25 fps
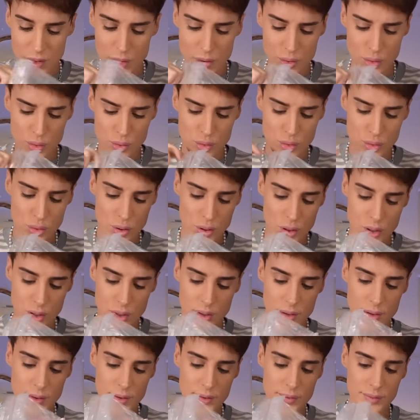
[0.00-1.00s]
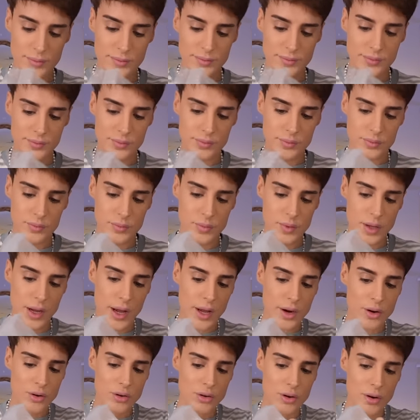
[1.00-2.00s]
Oh, I
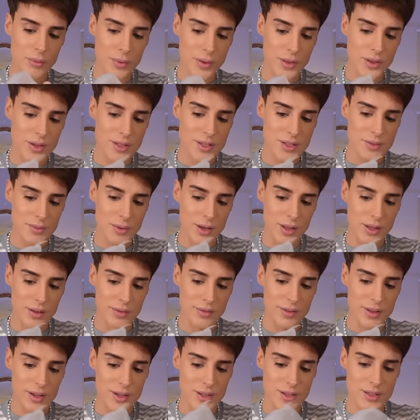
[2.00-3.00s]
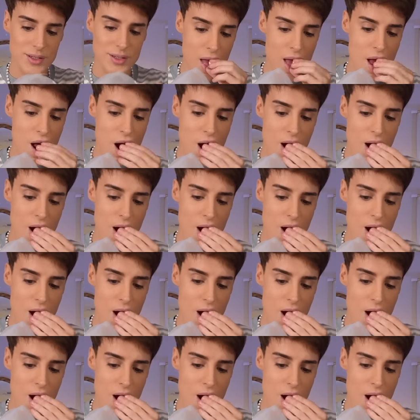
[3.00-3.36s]
don't know about the smell of this.